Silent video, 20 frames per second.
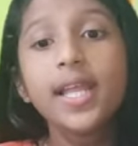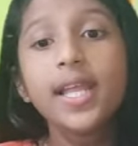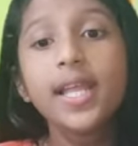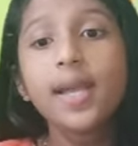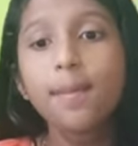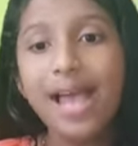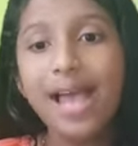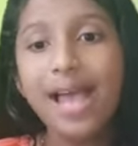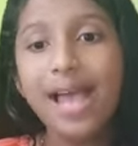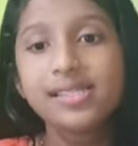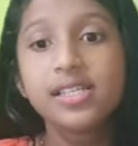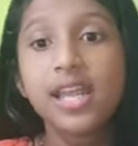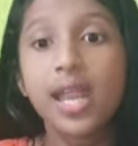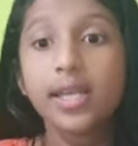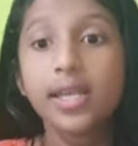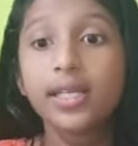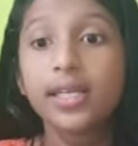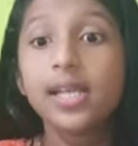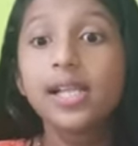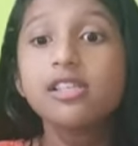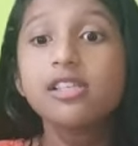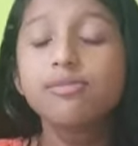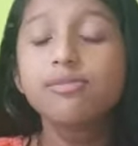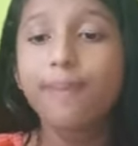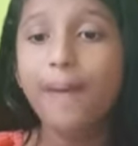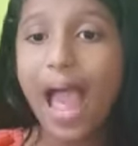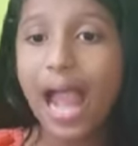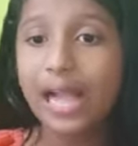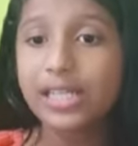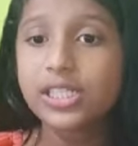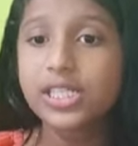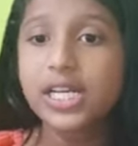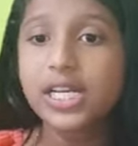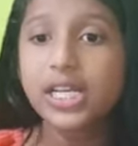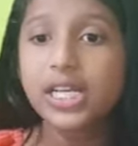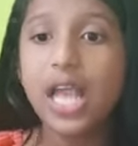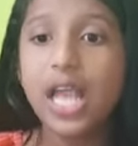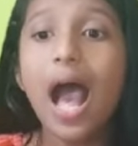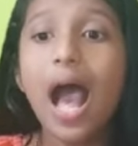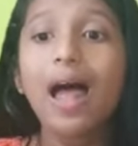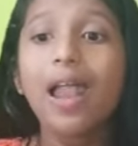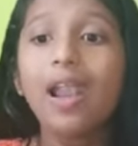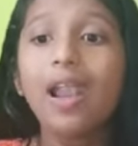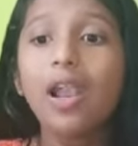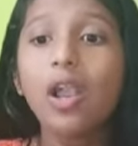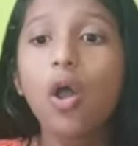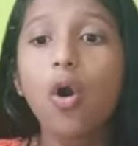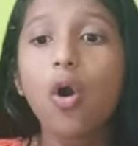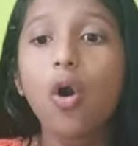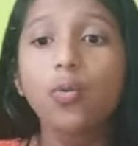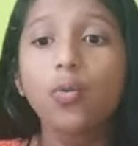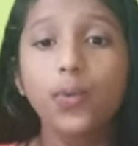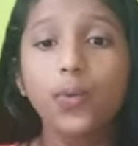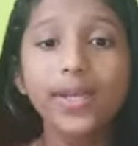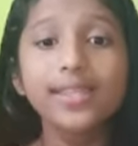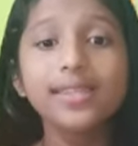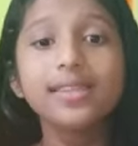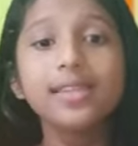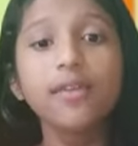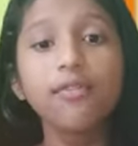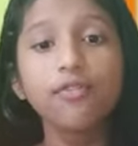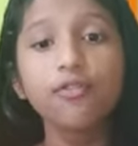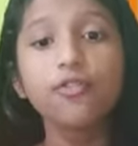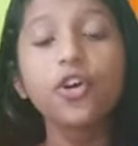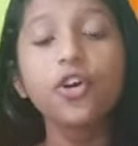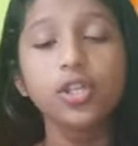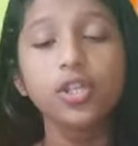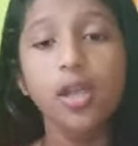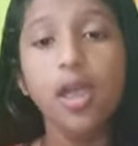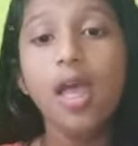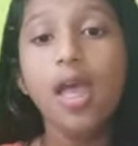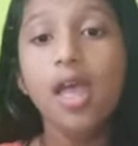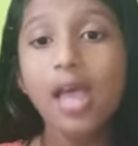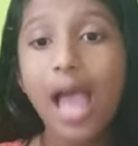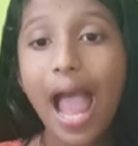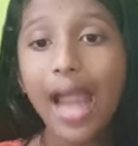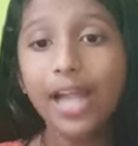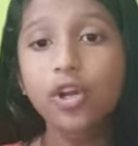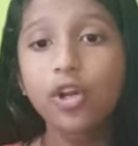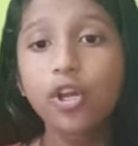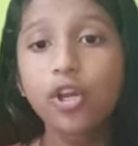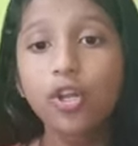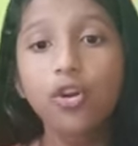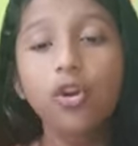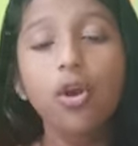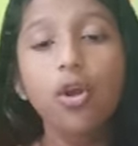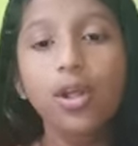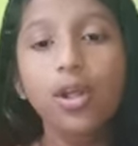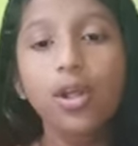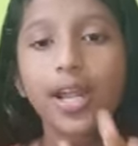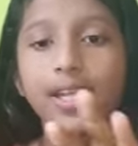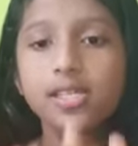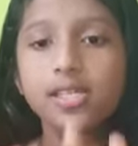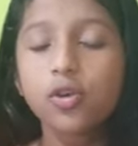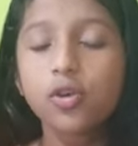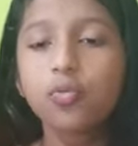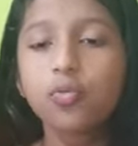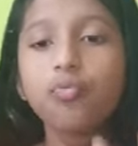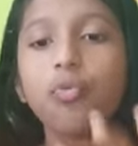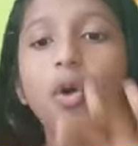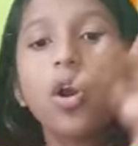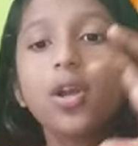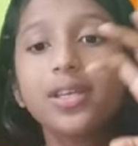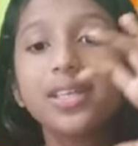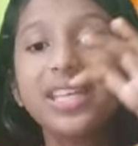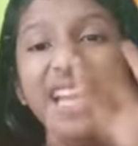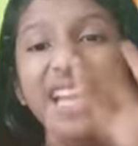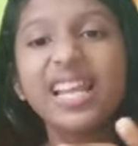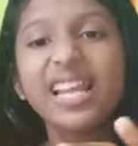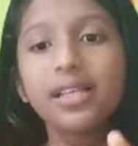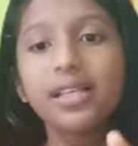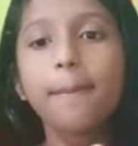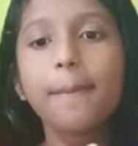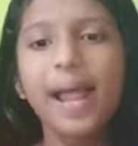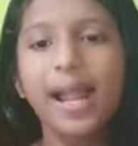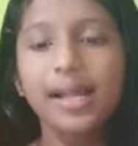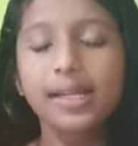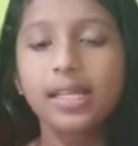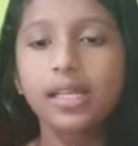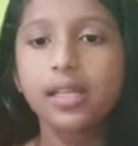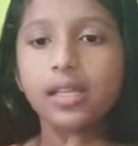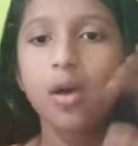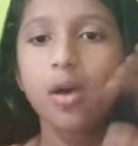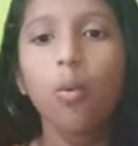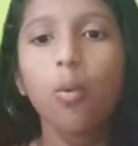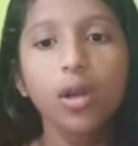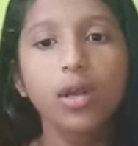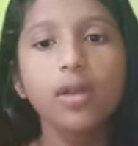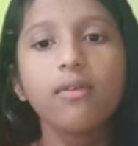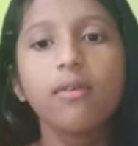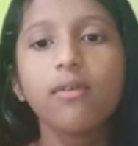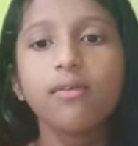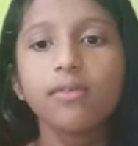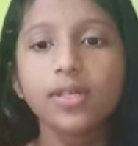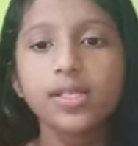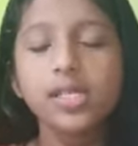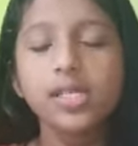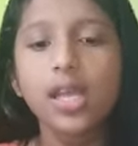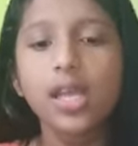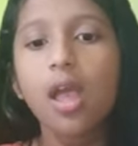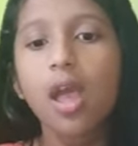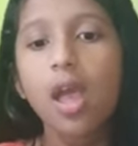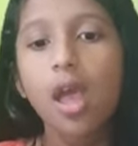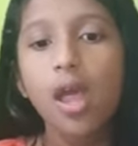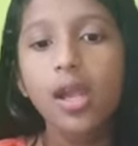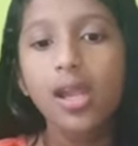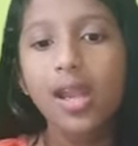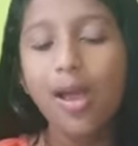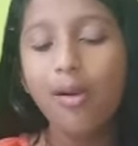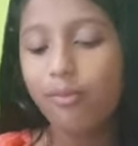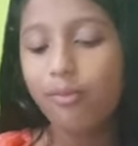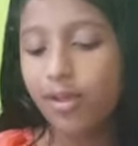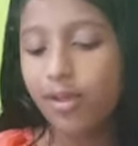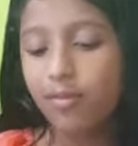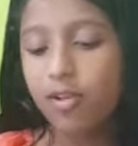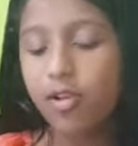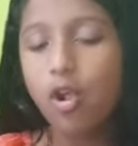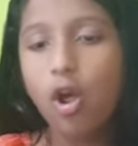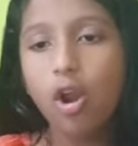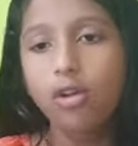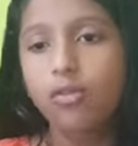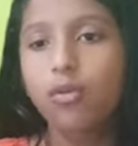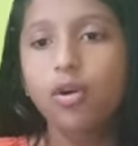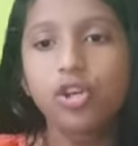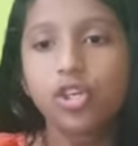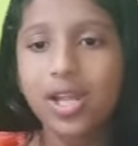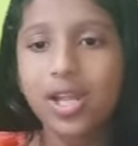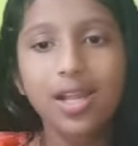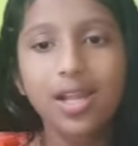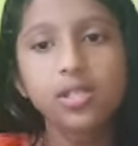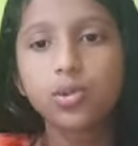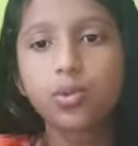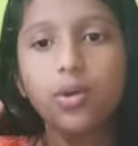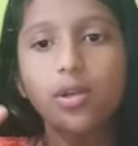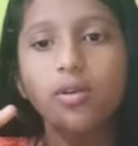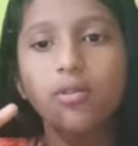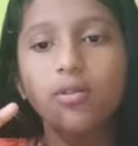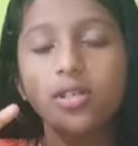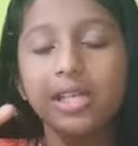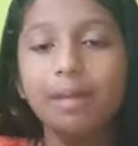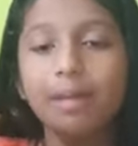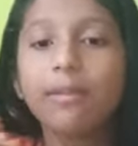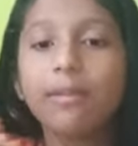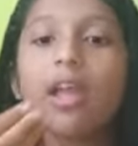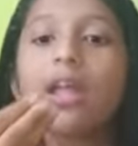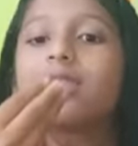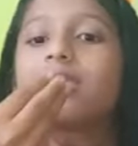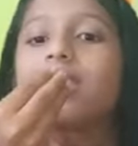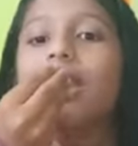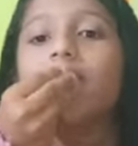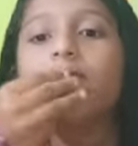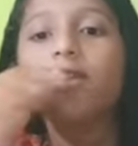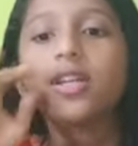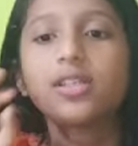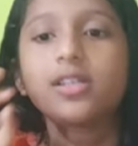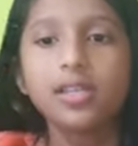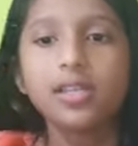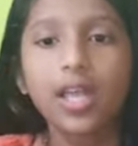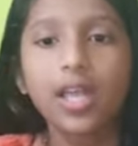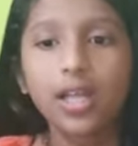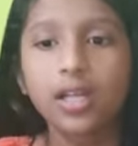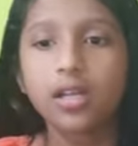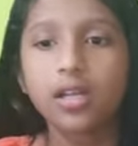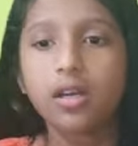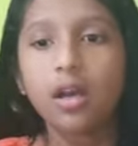acid and kills bacteria along with the food. I told you now, it is used for killing the bacteria. Whatever we take, now we will not wash hands one time. Then we take,